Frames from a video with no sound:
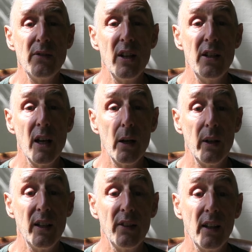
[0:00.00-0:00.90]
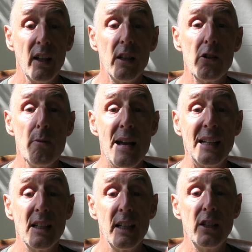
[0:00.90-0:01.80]
video is
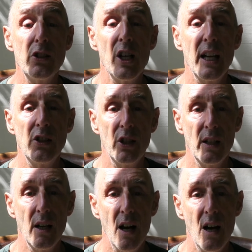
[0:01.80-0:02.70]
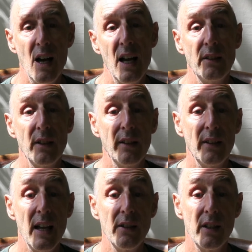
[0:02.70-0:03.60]
incrementally changing our
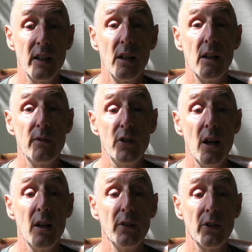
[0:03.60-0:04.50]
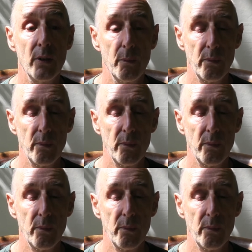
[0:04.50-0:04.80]
understanding of dance.